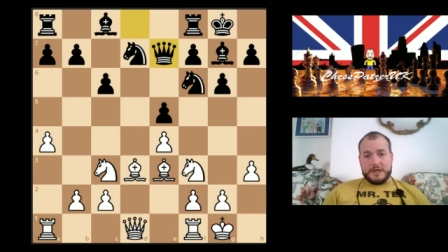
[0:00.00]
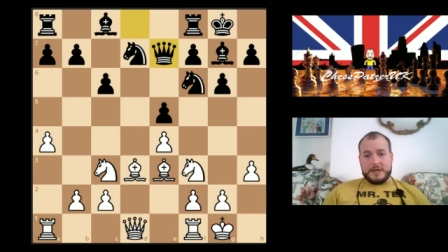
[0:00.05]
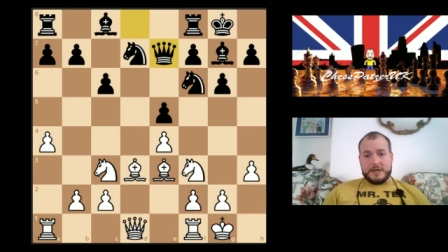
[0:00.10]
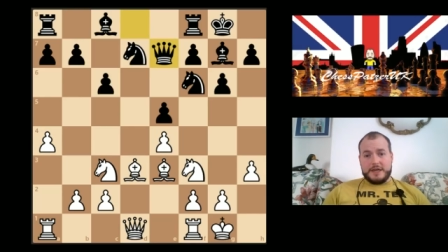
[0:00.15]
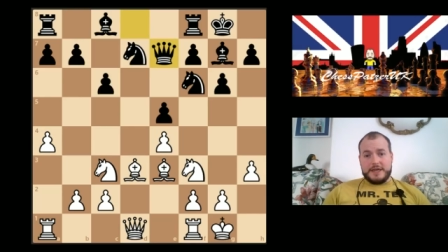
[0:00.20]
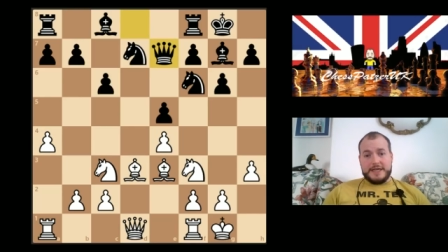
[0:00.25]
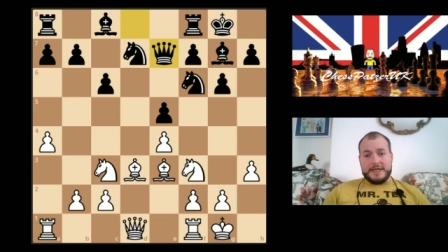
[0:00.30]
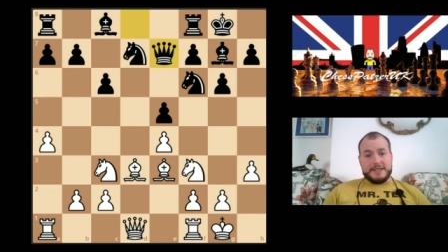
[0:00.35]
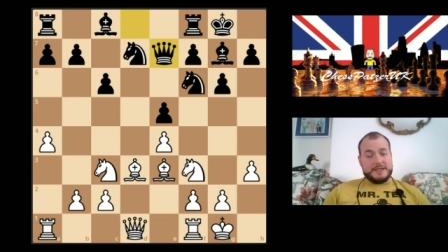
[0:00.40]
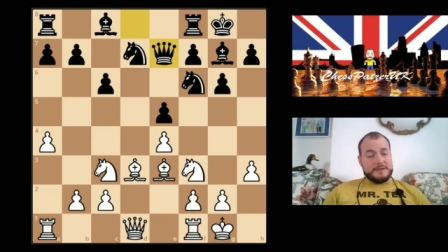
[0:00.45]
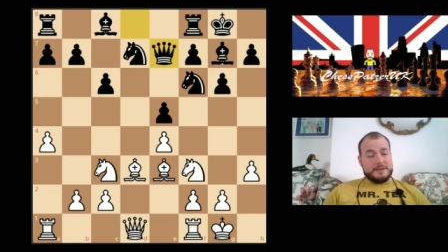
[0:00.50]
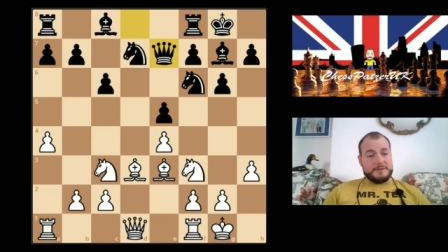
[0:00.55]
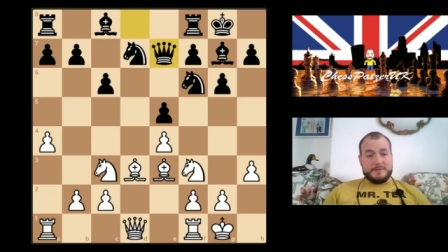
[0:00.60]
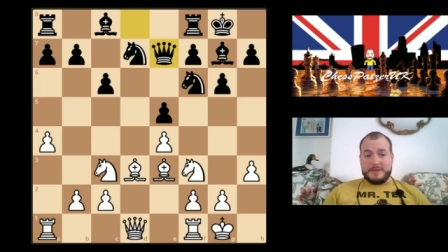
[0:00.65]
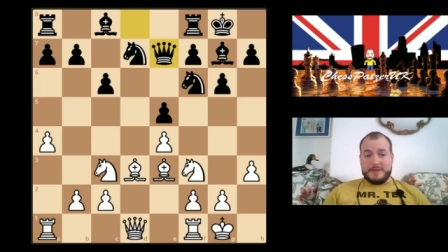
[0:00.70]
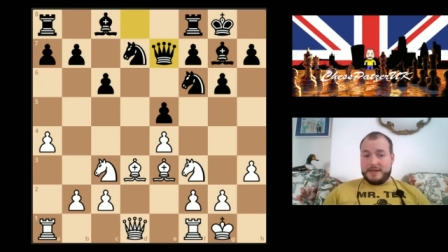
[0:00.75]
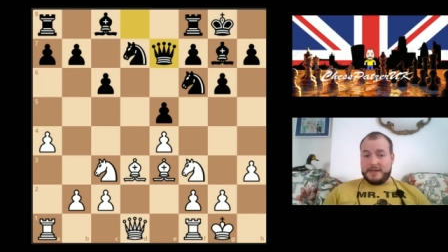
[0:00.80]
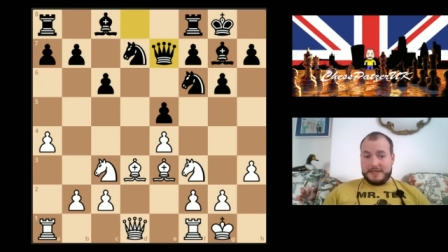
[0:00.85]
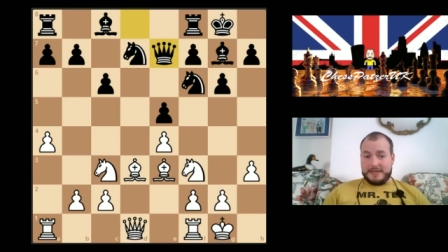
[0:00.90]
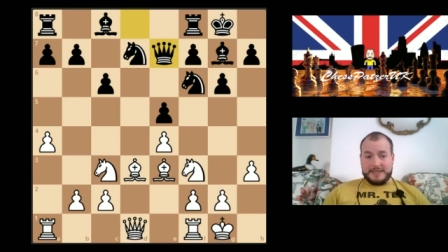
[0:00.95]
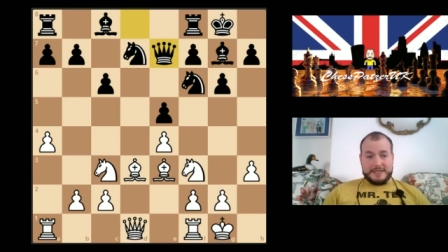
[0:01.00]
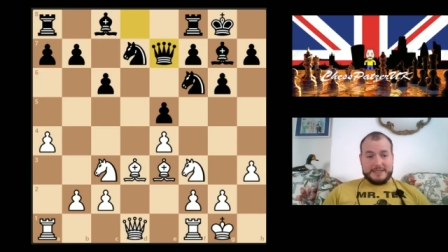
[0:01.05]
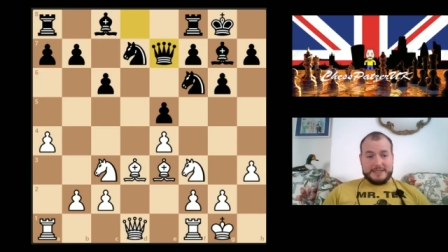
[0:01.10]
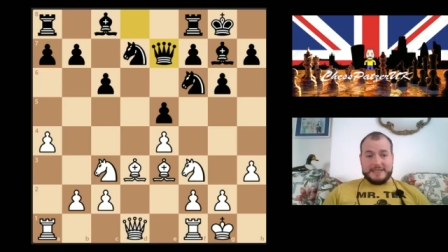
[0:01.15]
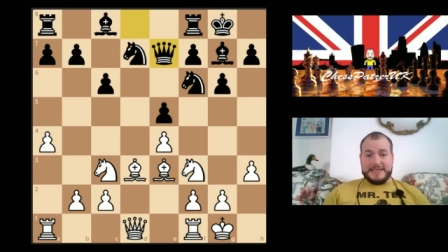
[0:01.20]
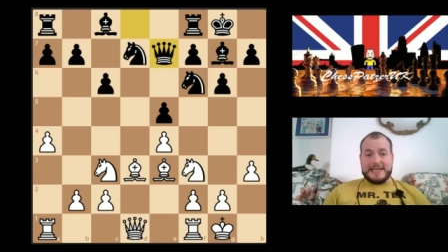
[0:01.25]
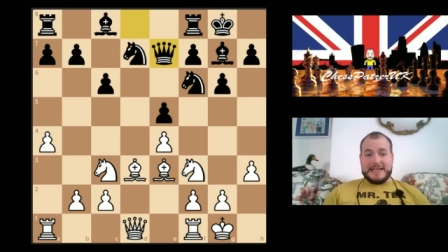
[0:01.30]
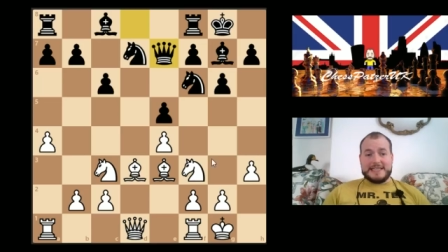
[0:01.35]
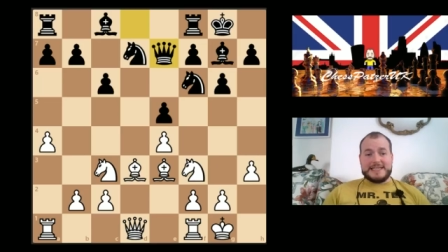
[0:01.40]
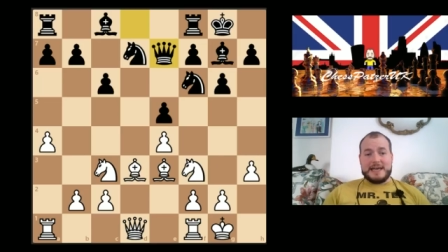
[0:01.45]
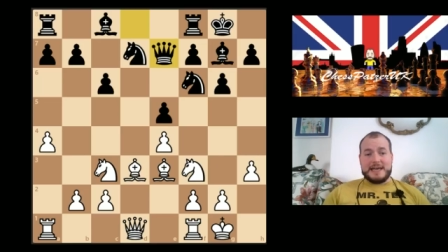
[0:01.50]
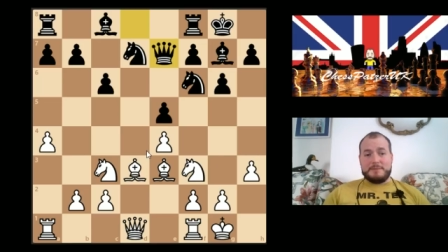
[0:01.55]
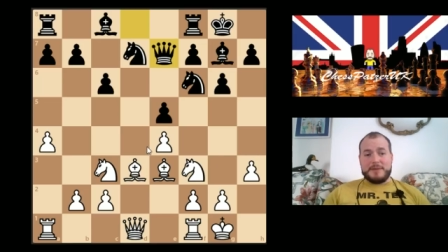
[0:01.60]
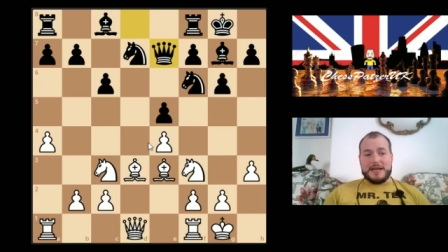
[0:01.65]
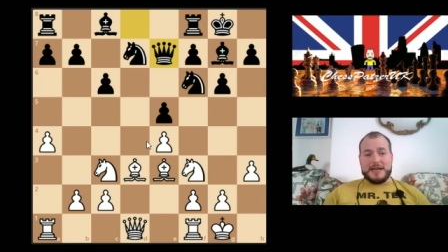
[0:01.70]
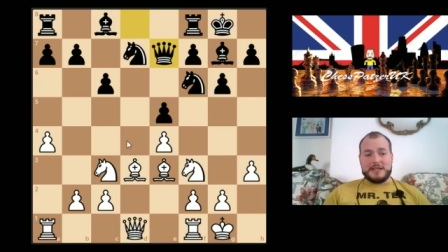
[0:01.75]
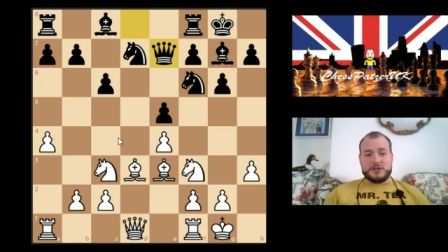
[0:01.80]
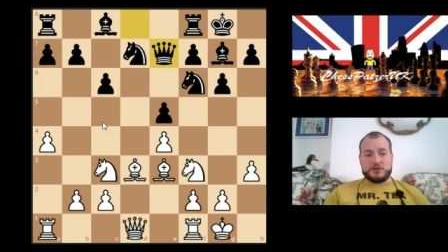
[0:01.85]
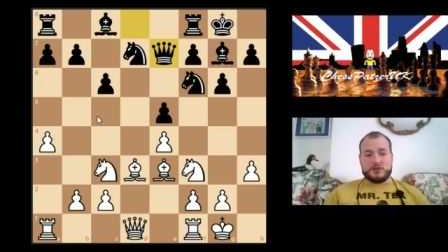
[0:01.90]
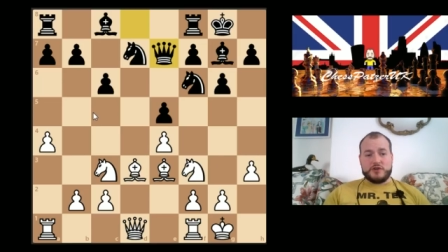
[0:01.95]
He's against that
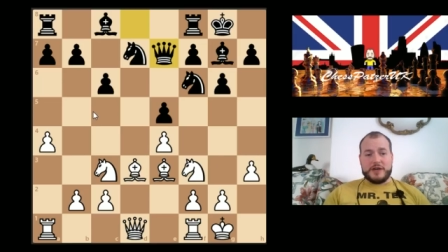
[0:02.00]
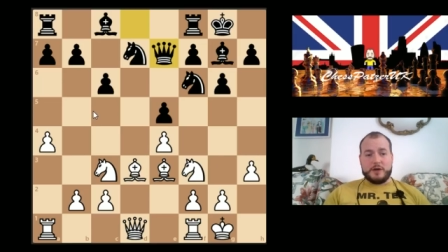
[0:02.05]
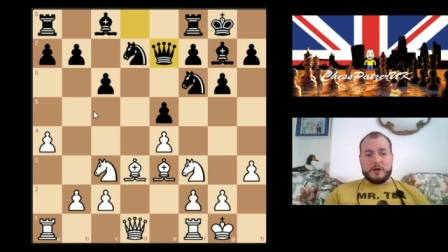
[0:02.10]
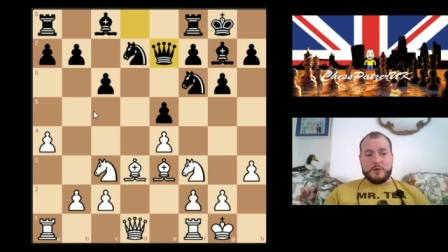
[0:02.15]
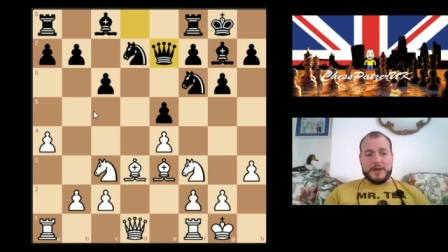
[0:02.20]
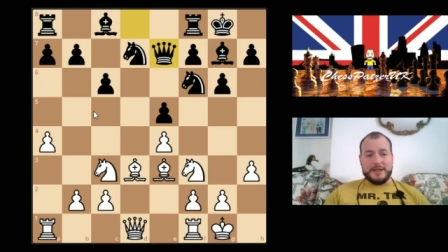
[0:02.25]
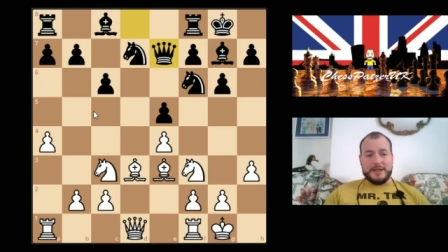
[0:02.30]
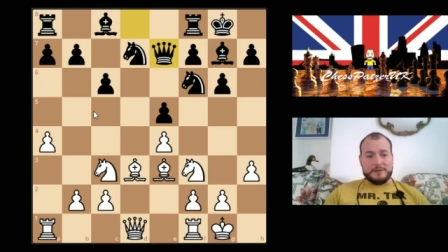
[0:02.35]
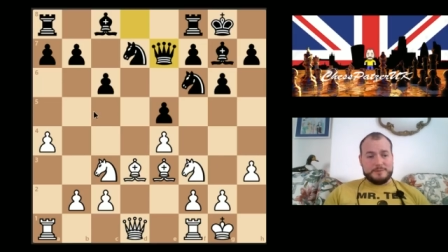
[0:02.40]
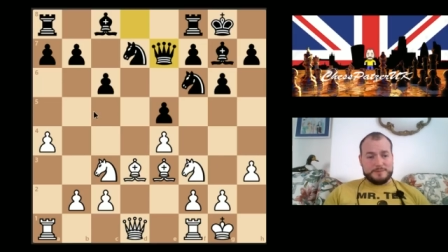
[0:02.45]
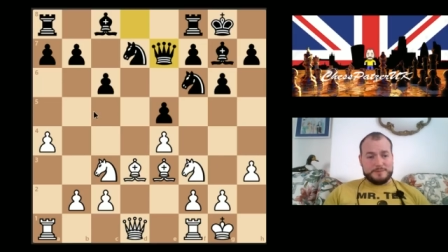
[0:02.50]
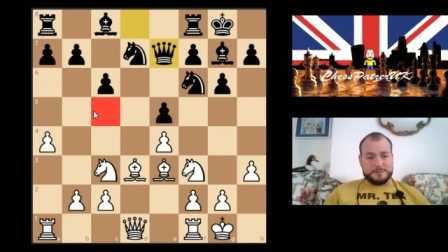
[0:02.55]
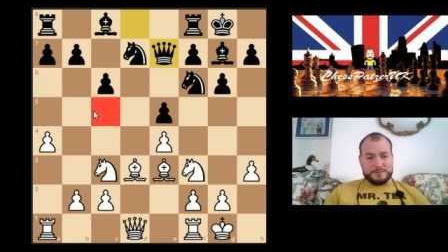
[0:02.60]
plan straight away.